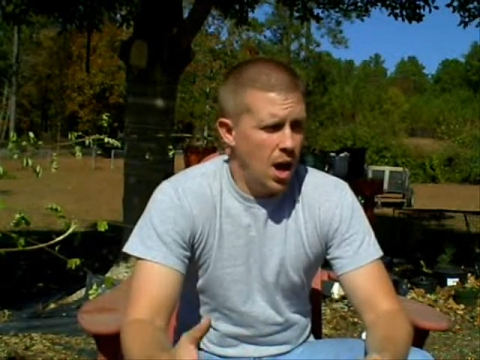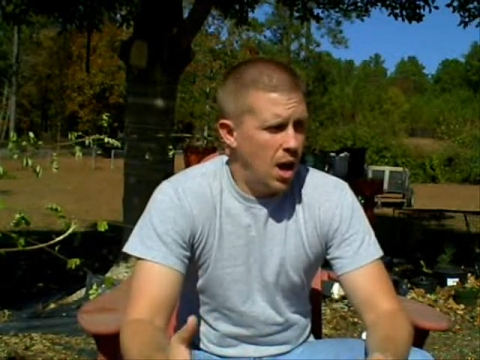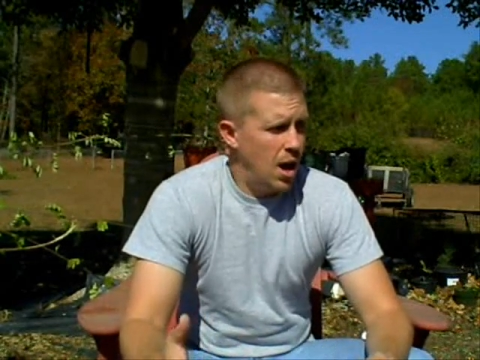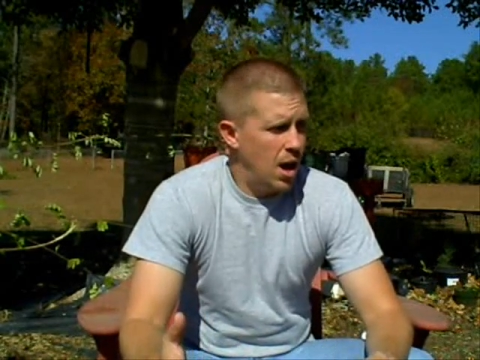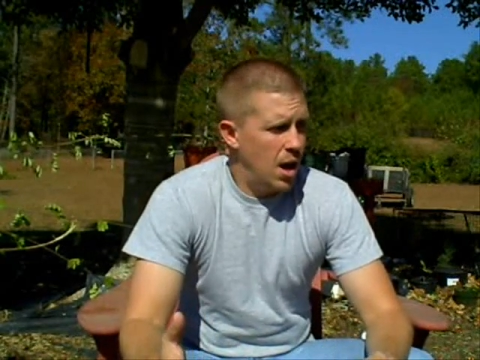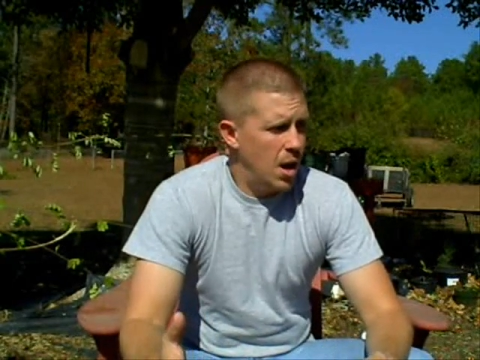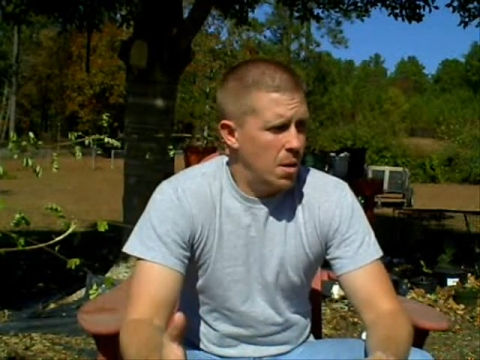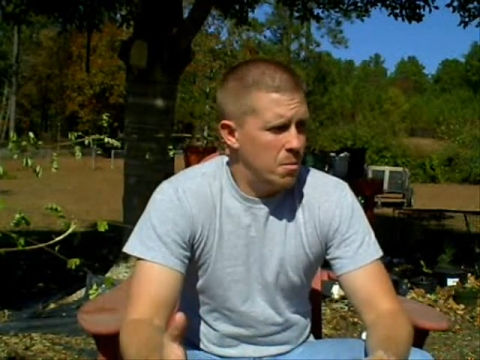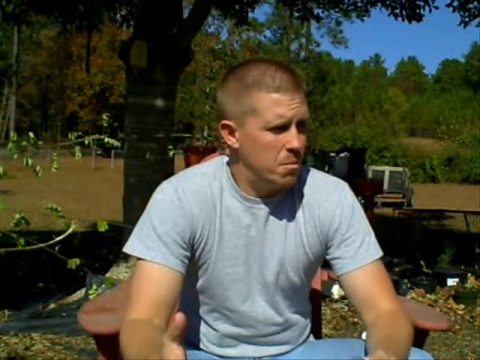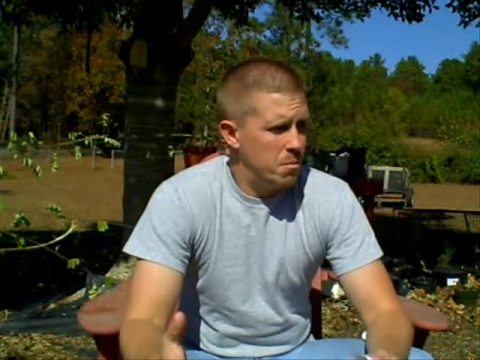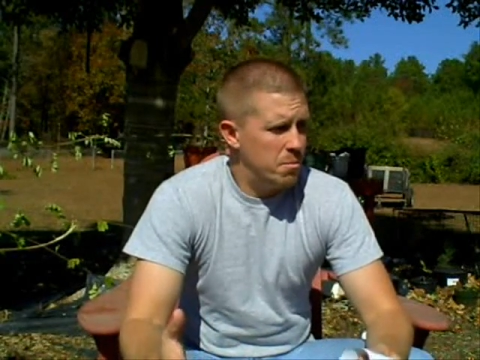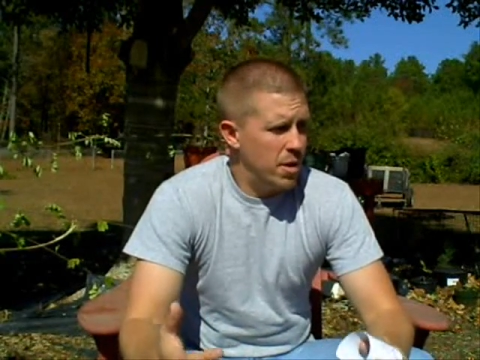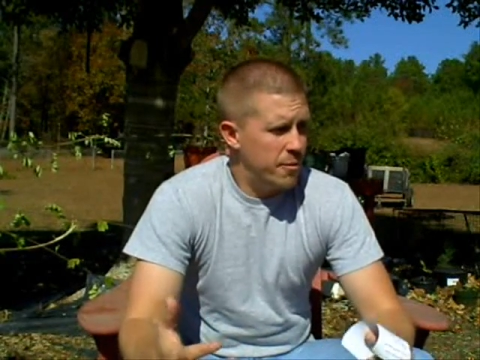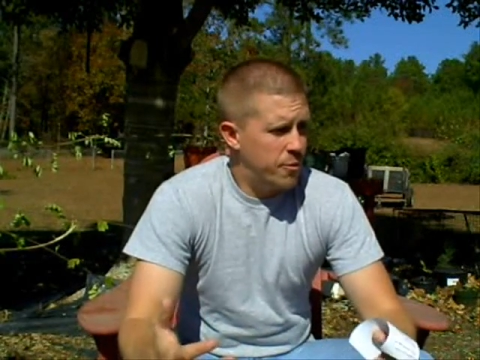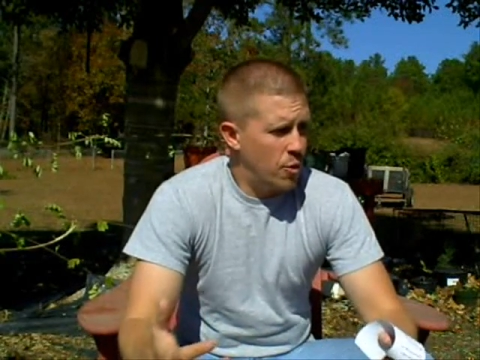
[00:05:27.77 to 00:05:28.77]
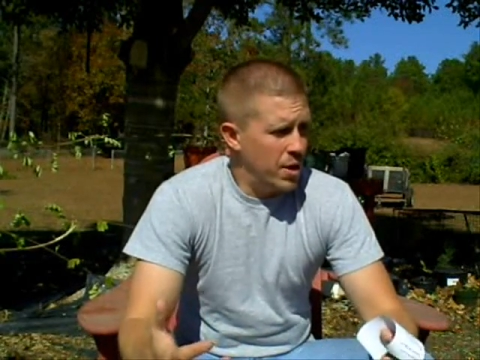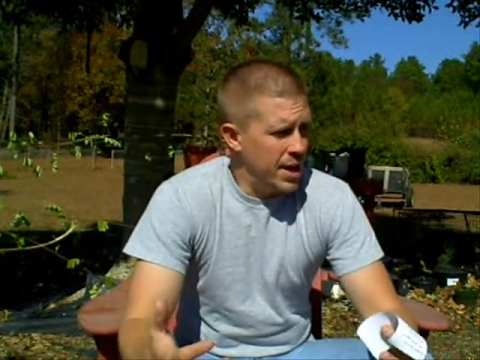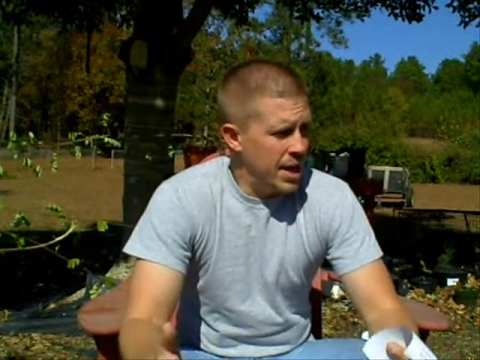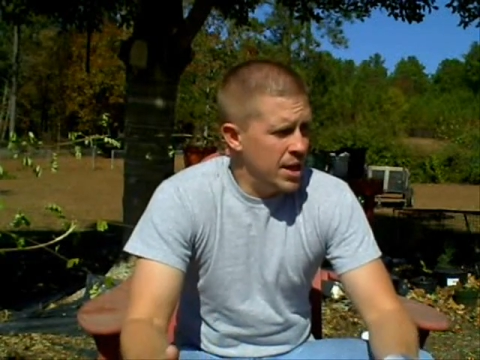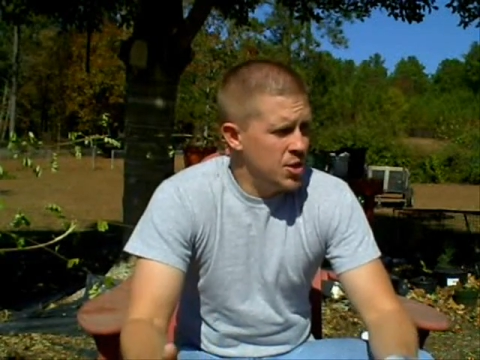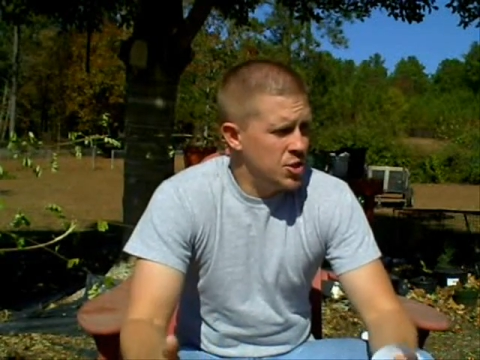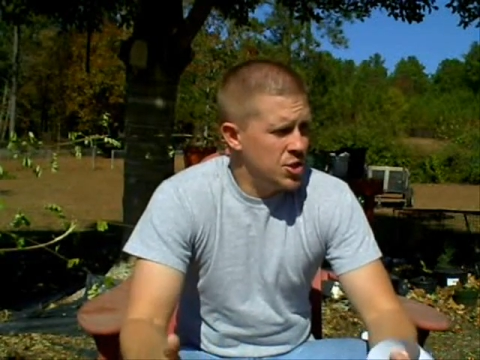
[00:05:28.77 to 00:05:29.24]
but for
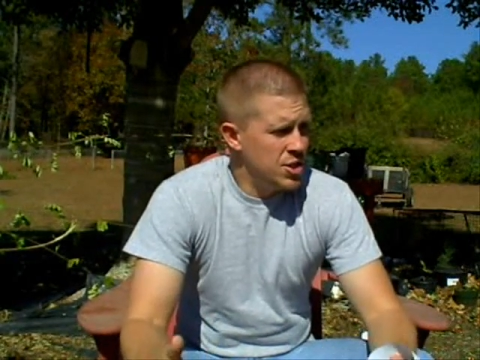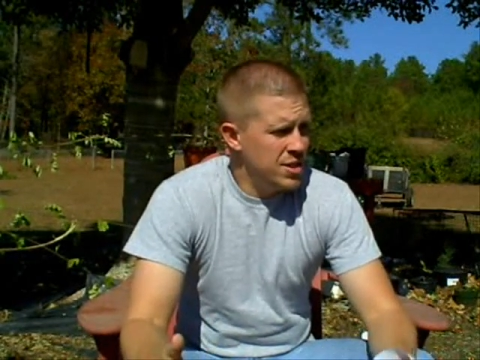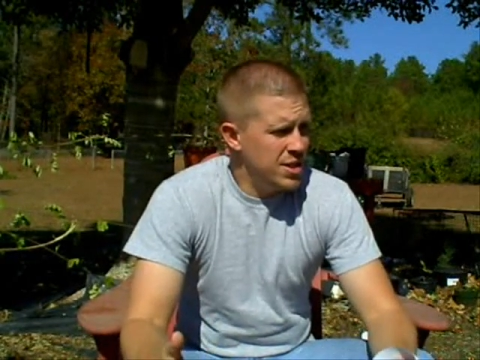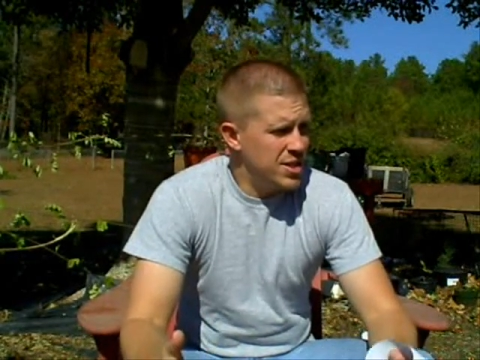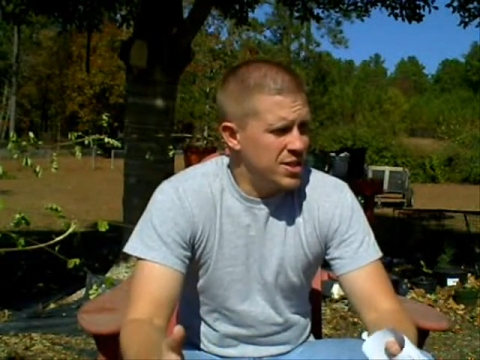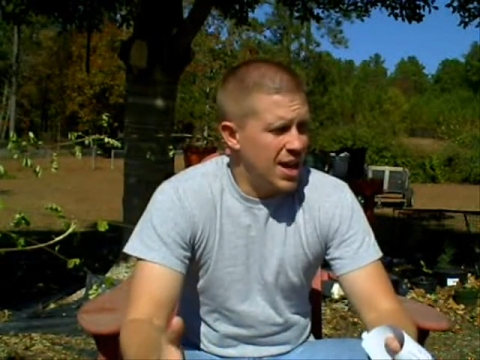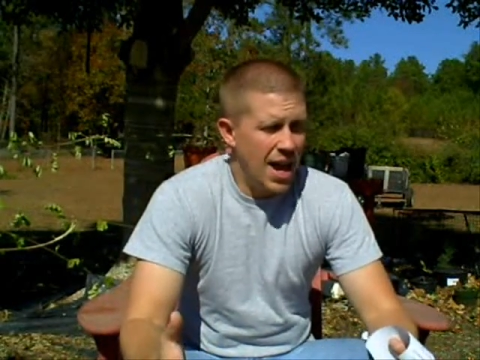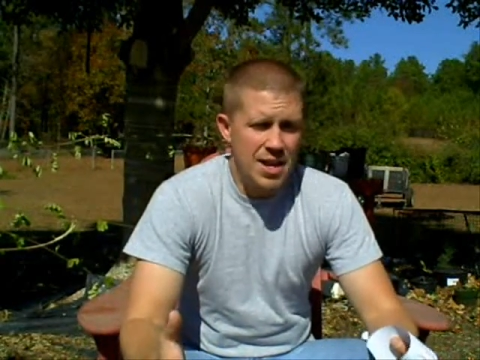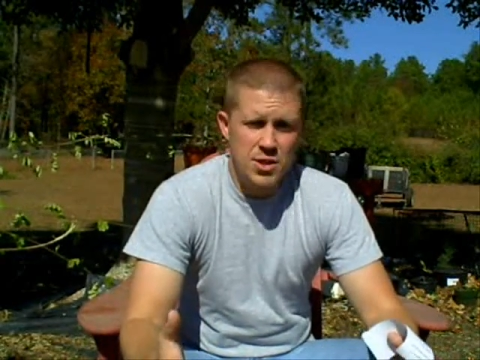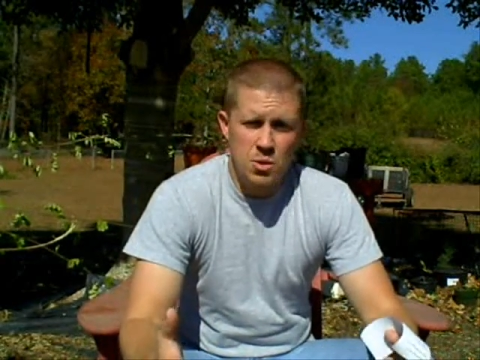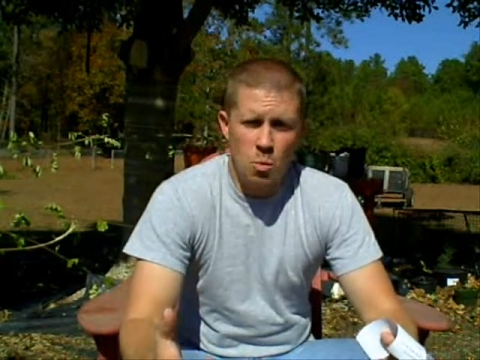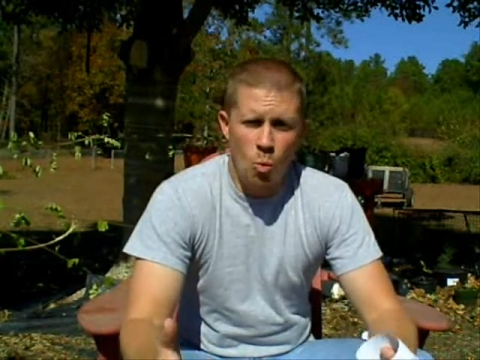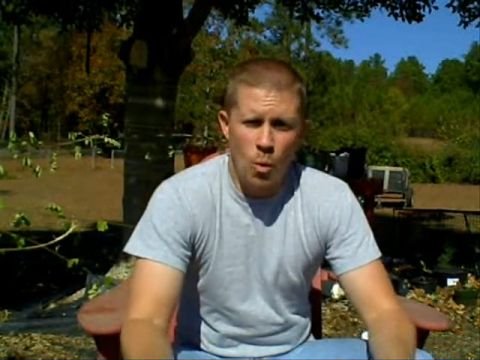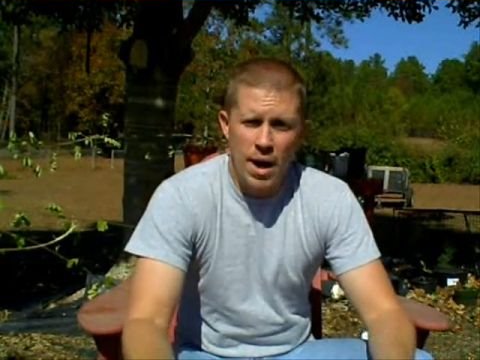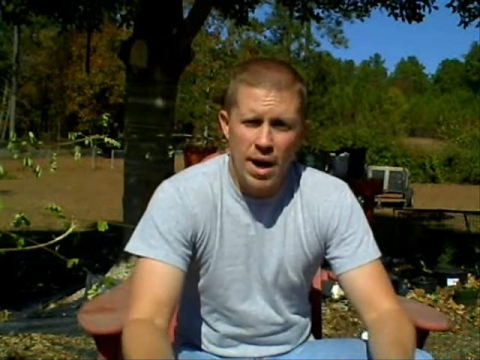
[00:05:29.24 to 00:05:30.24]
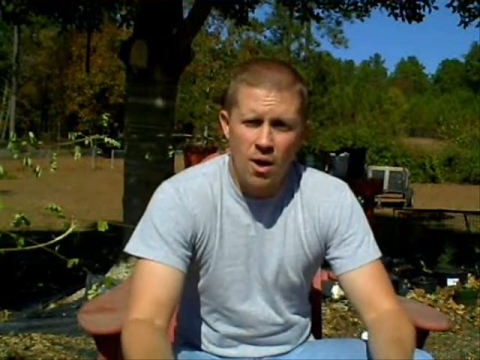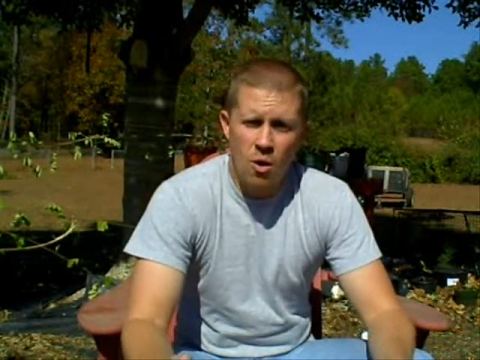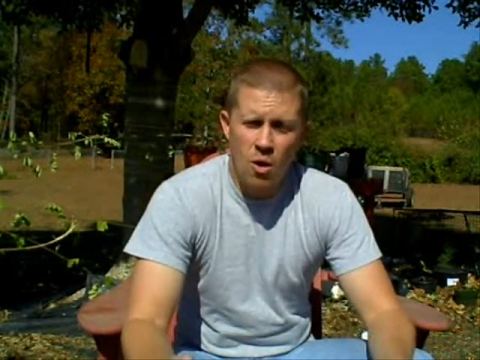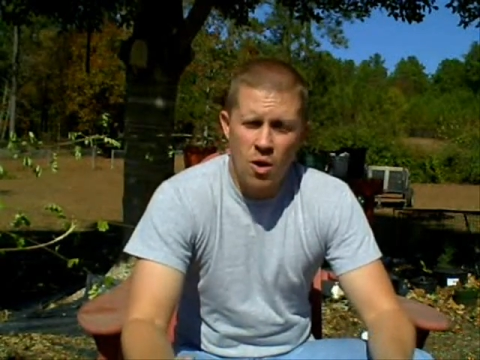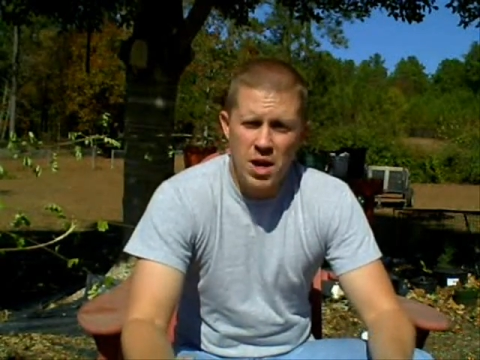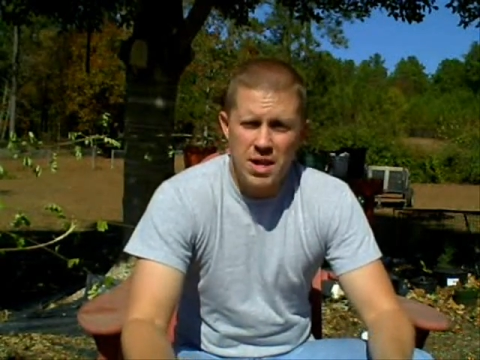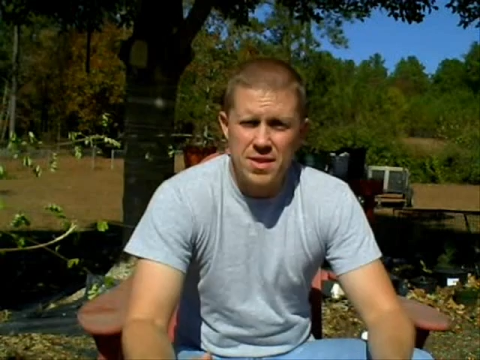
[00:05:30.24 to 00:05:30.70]
an engine that's got some wear
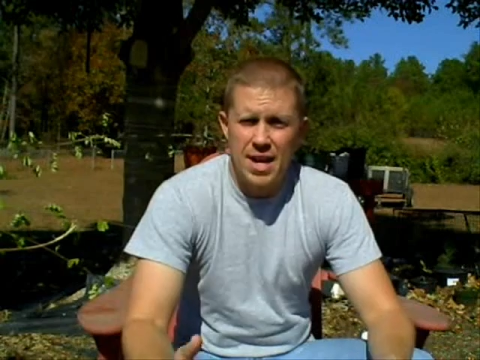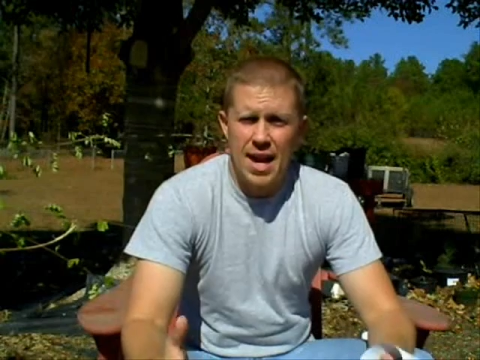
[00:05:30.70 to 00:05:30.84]
on it,